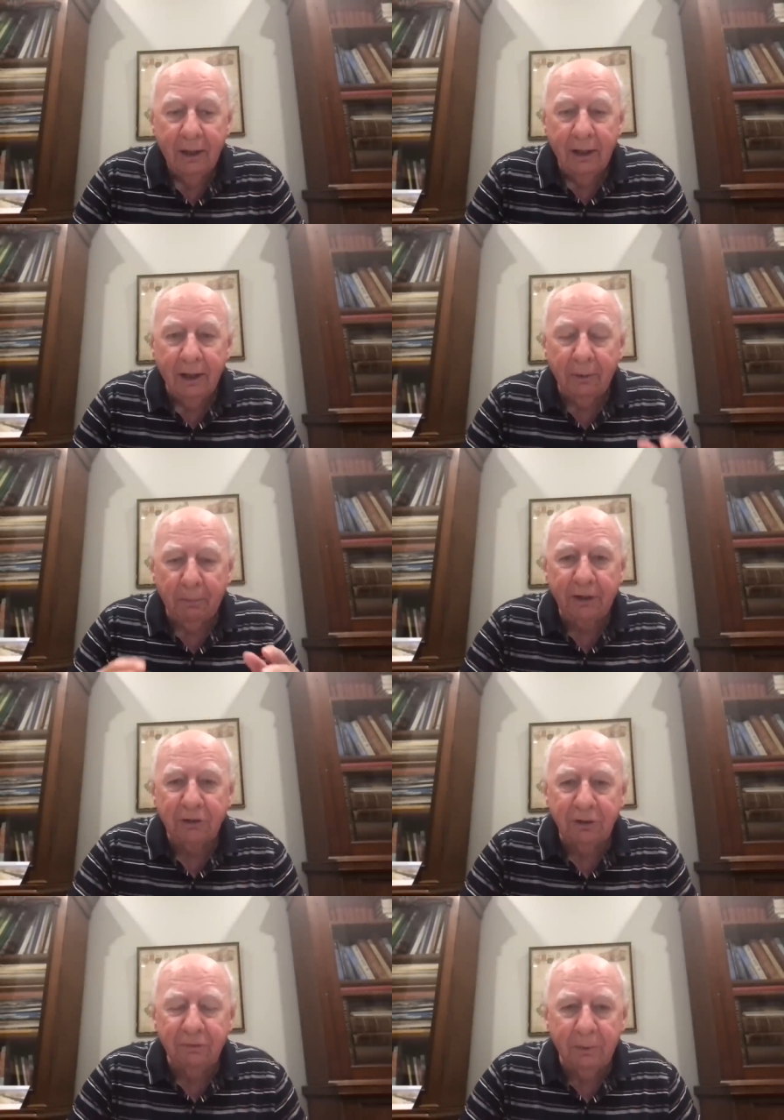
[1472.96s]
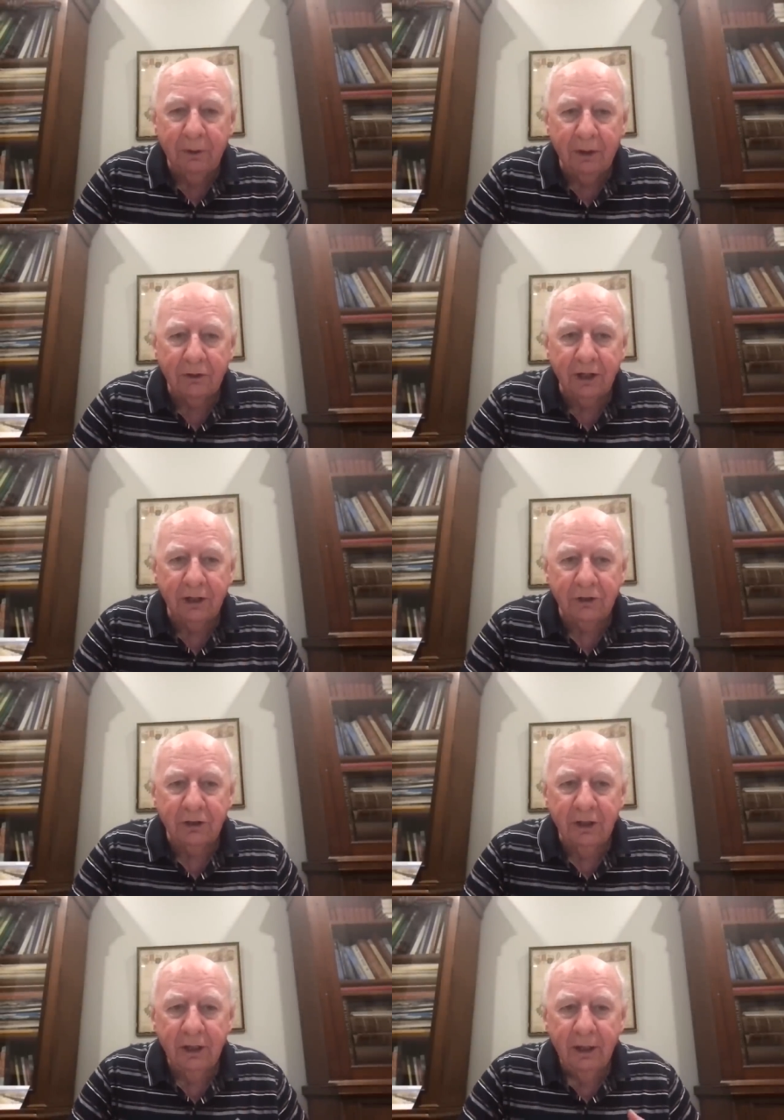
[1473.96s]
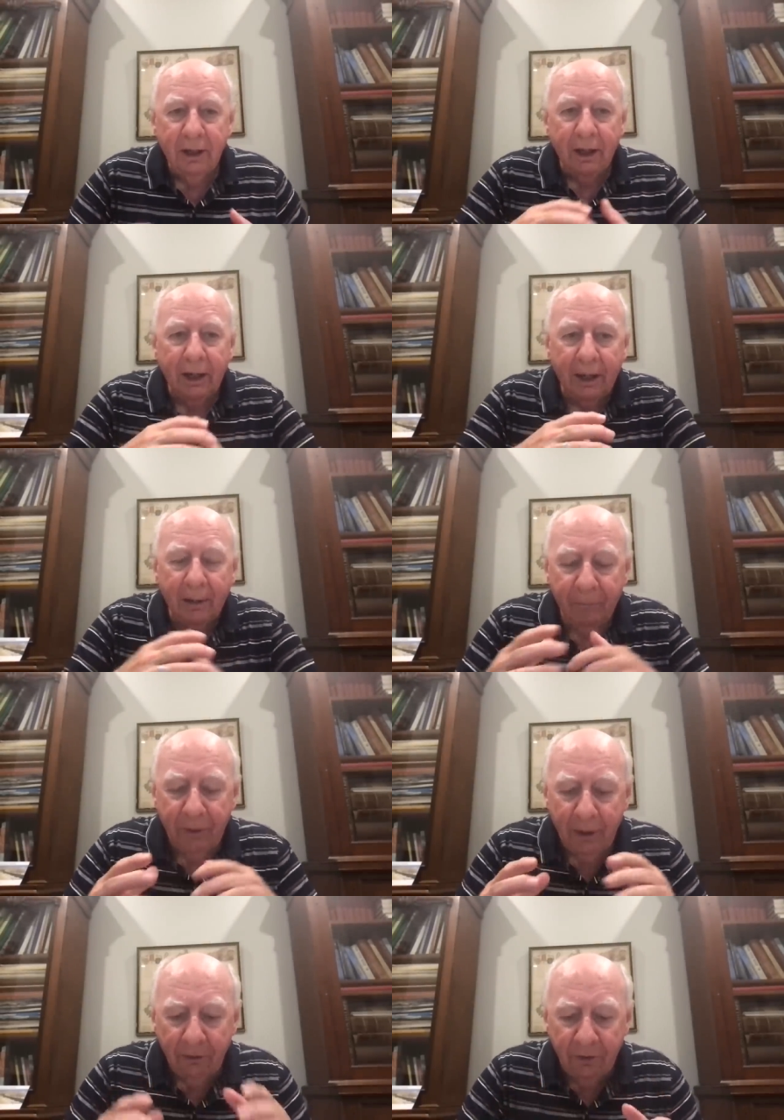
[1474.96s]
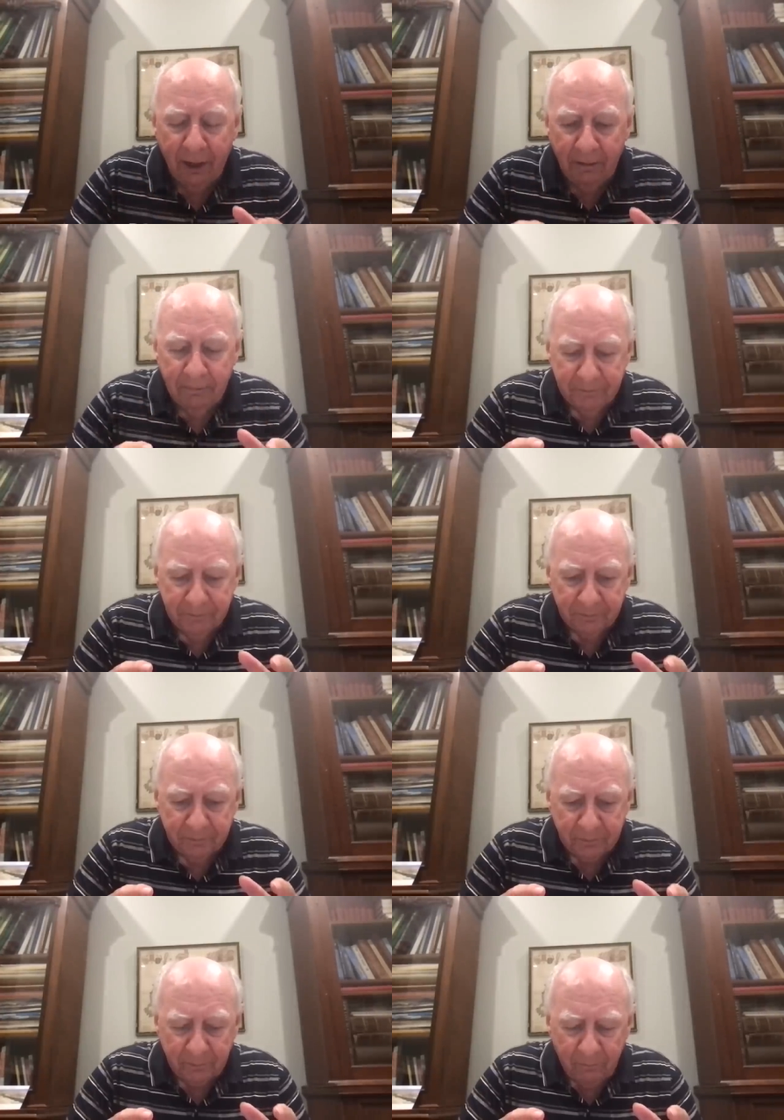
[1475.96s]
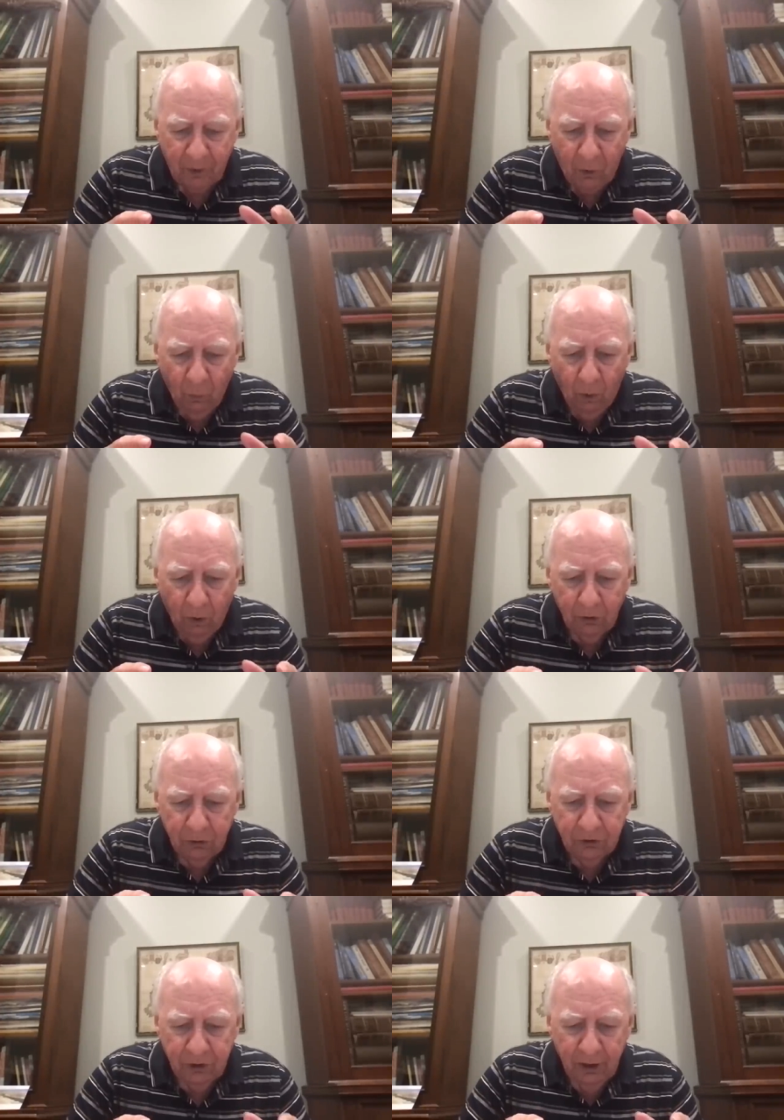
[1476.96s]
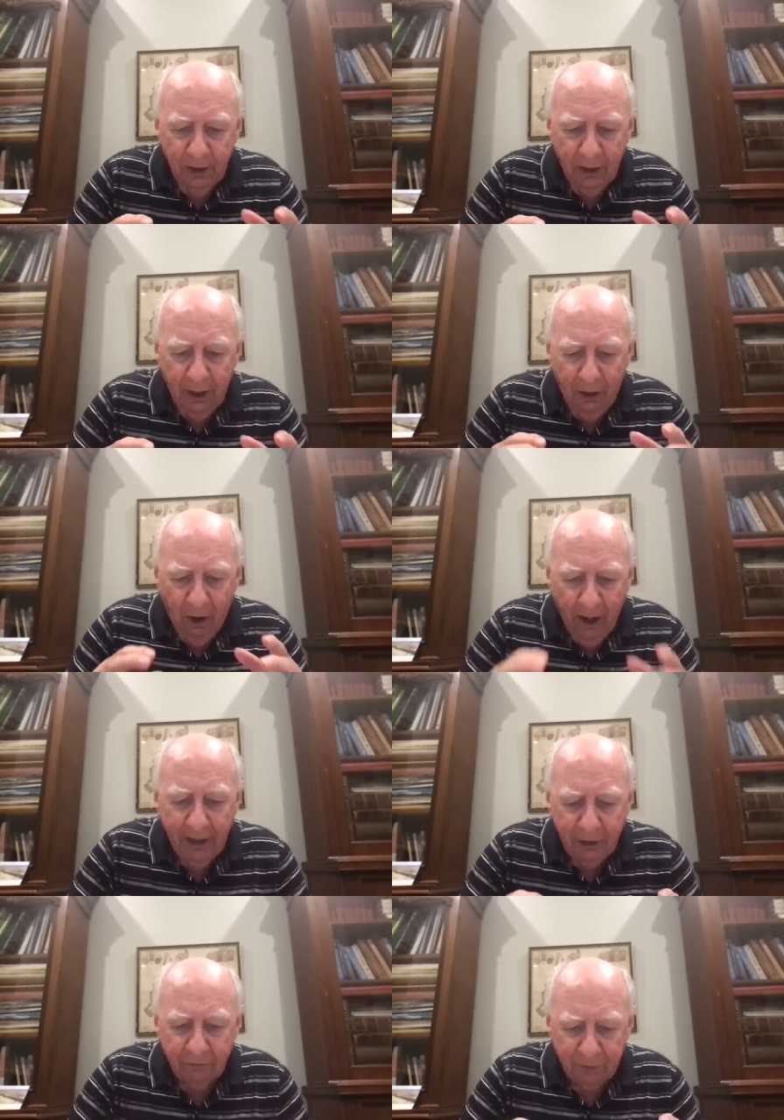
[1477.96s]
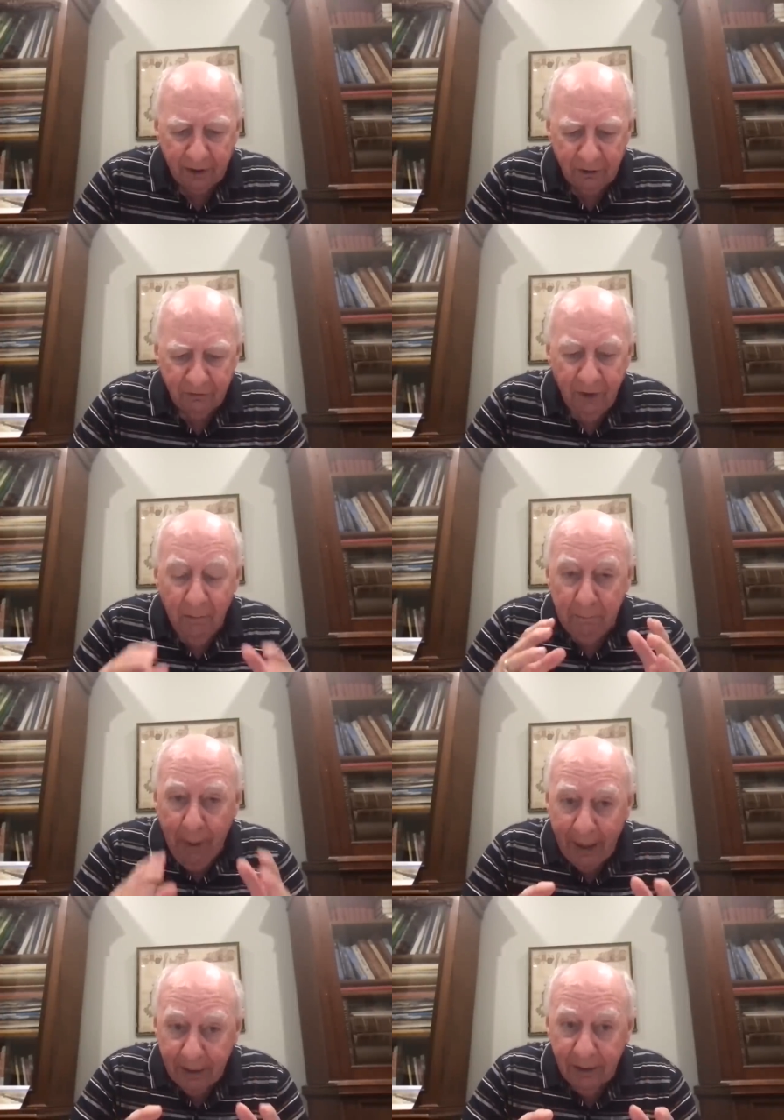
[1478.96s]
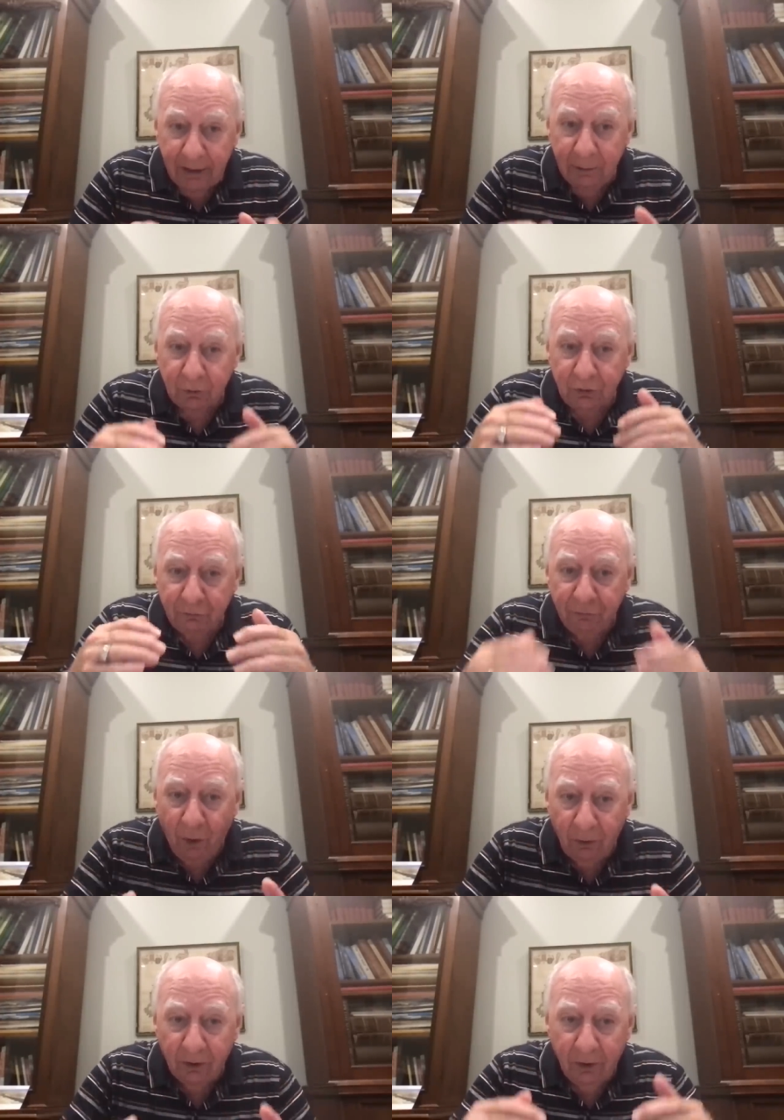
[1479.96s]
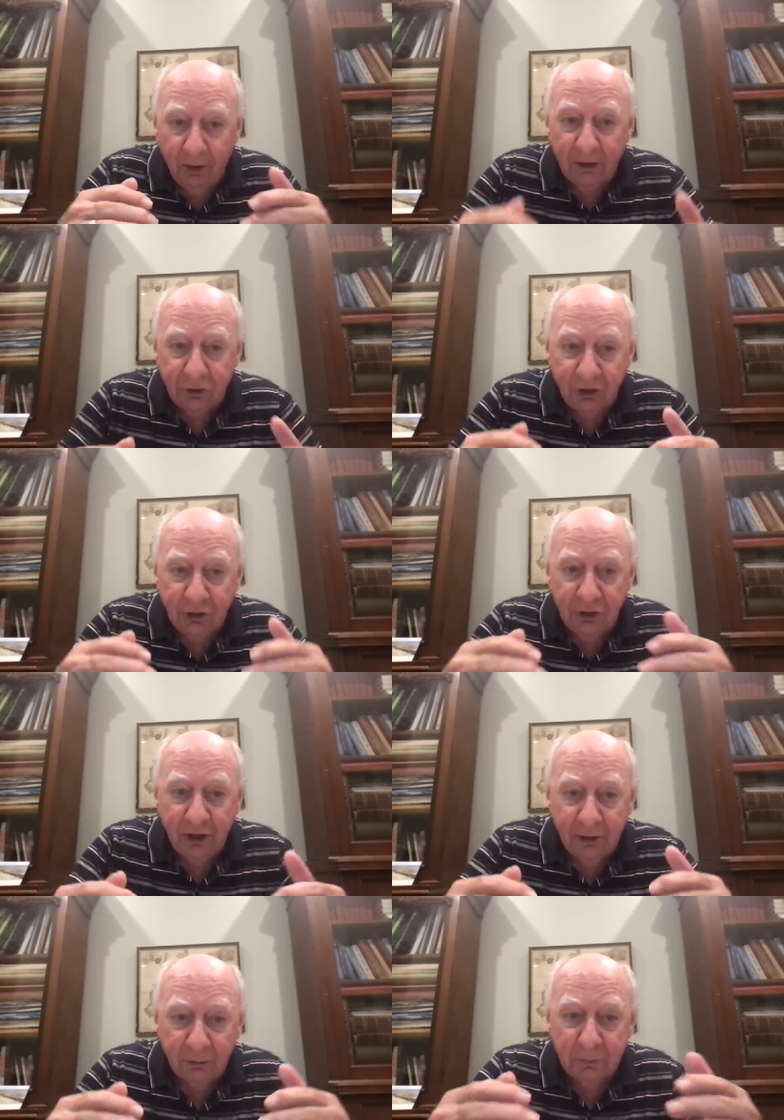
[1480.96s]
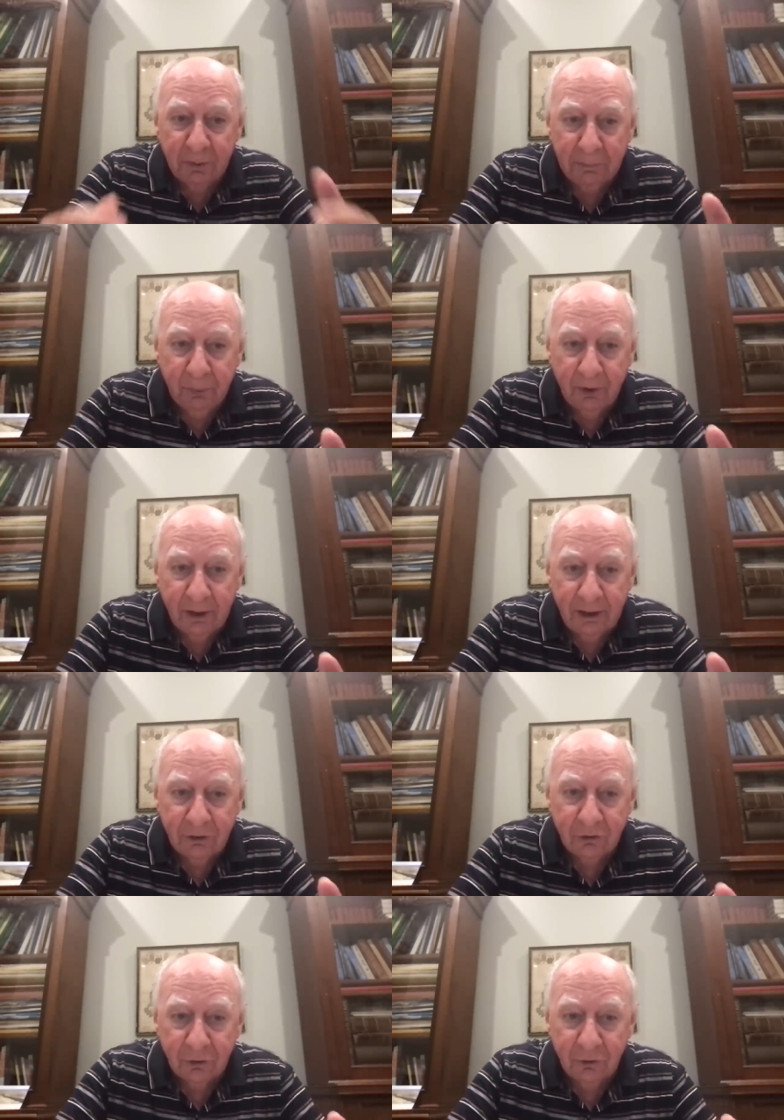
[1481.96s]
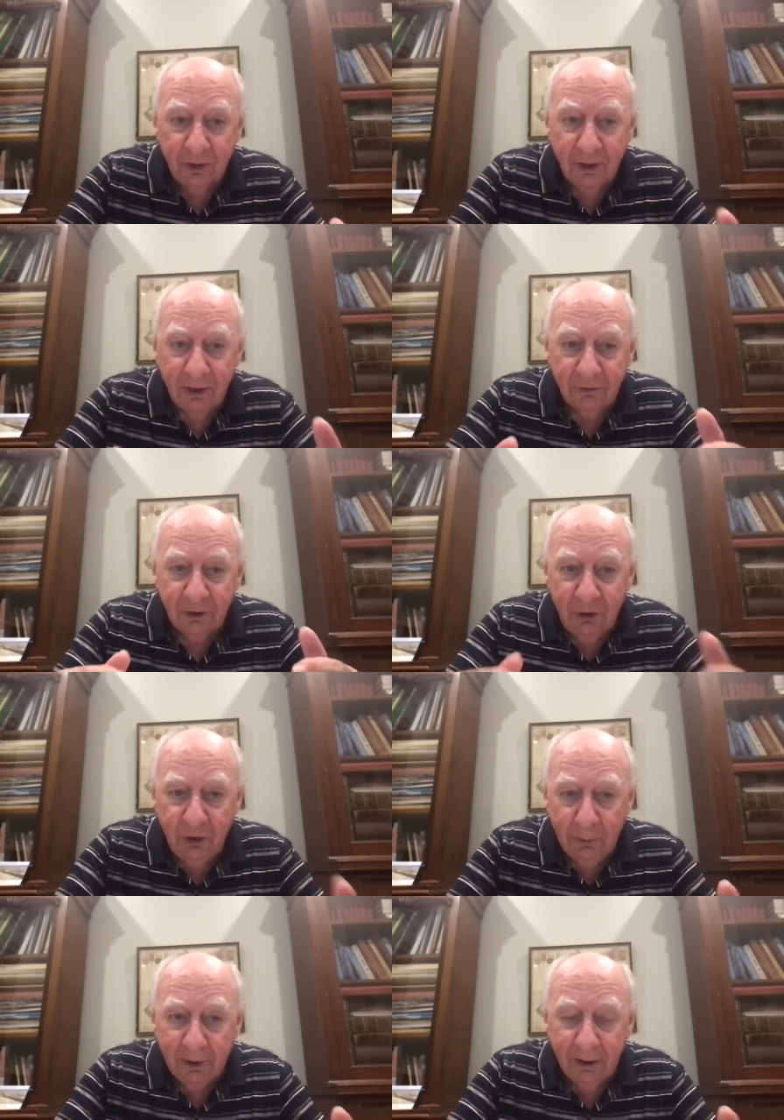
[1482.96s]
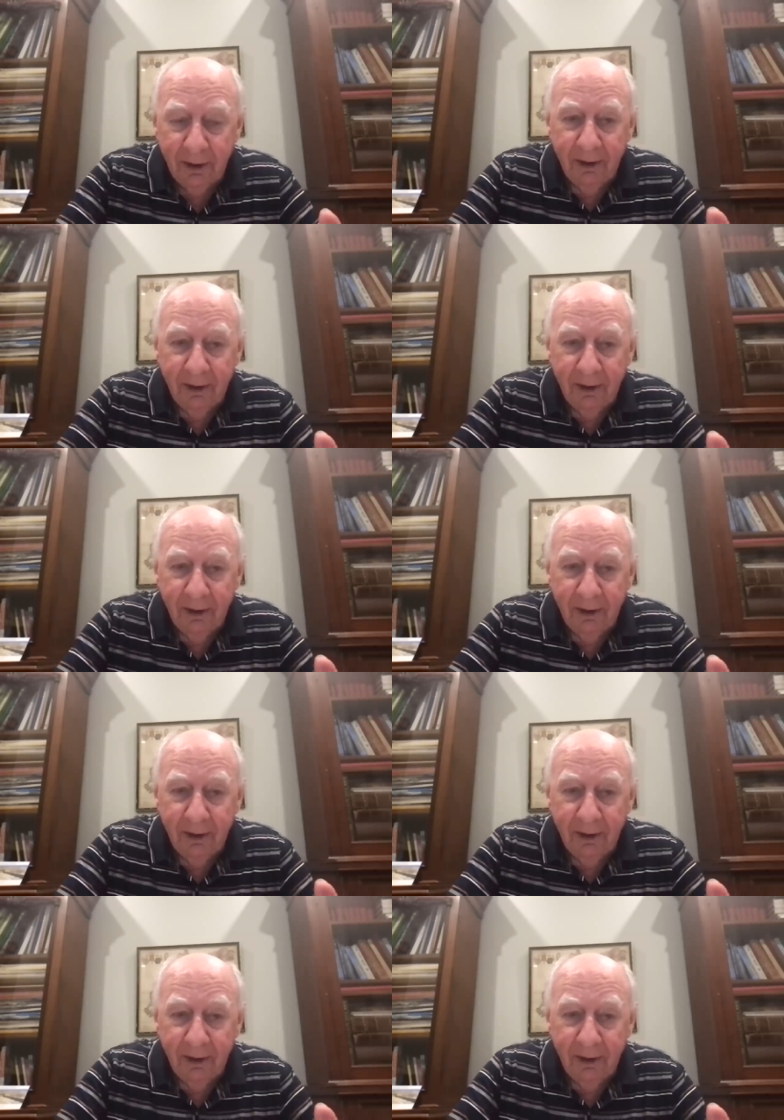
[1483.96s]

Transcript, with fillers: Uh, the passive immunisation um, then was uh, highly effective, but it was a foreign IgG that was being put into the human.